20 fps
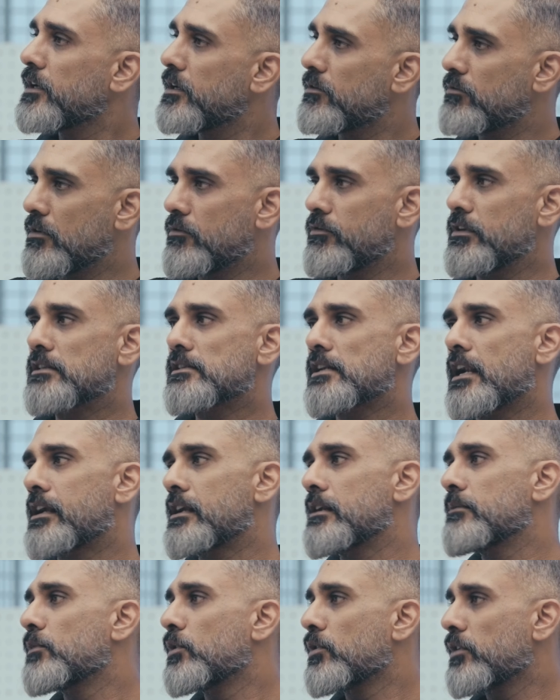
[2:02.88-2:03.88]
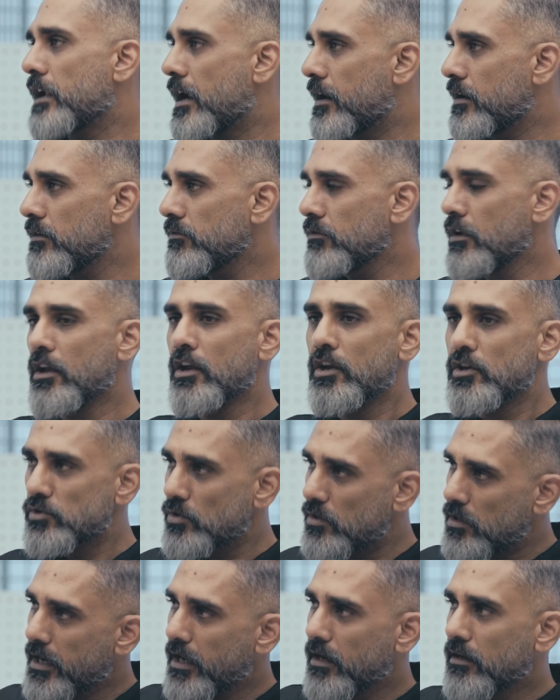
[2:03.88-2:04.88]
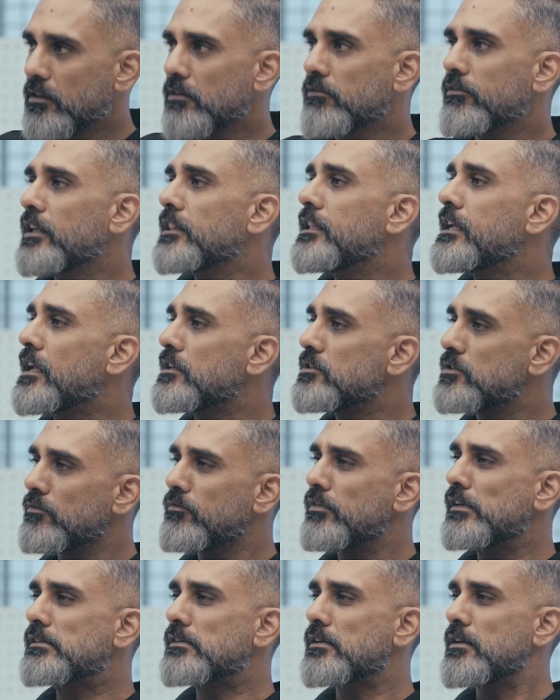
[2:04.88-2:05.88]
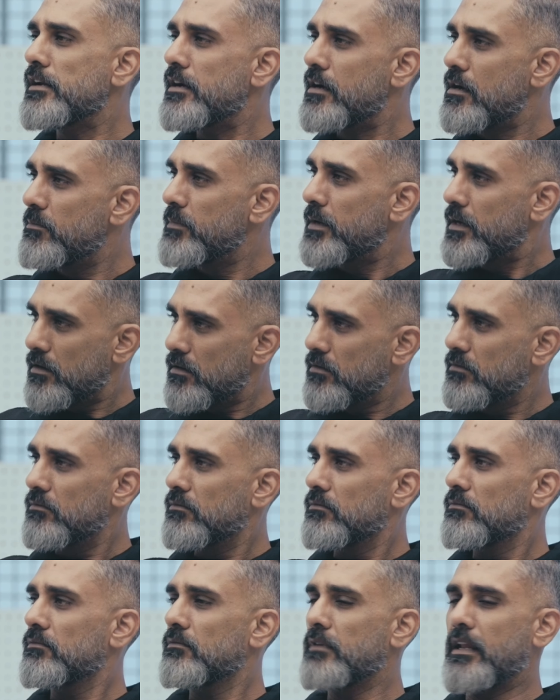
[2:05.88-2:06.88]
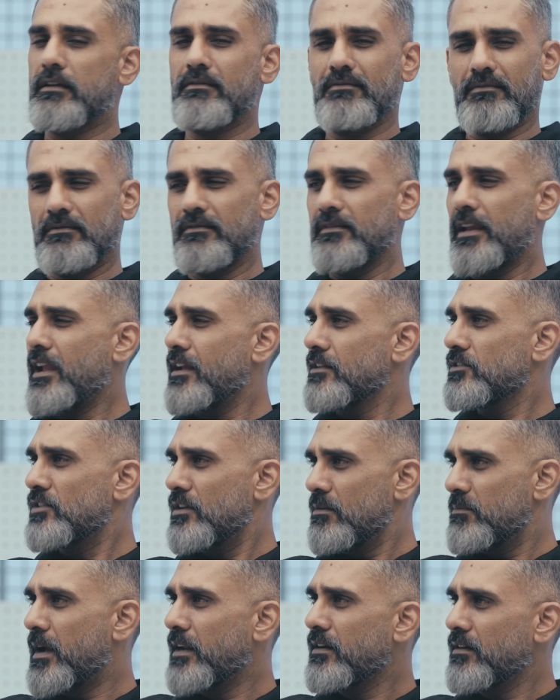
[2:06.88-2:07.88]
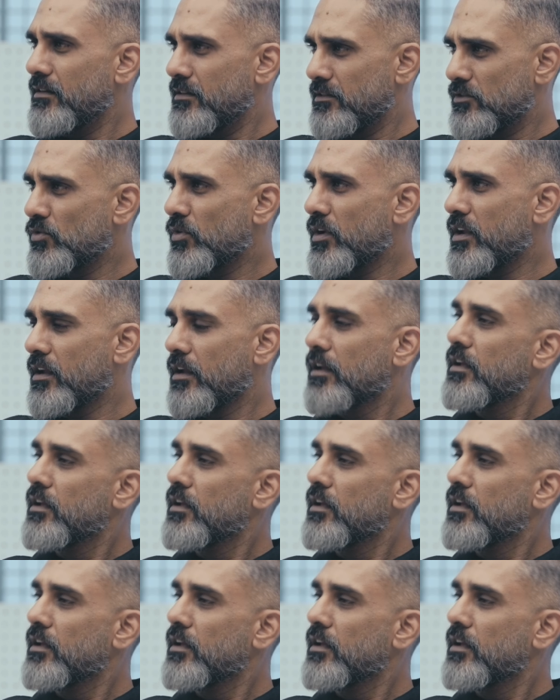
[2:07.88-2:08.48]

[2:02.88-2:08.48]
It will feel slightly more reactive. So again, the way the engine feels a little bit like, hey, chill, man. It's okay.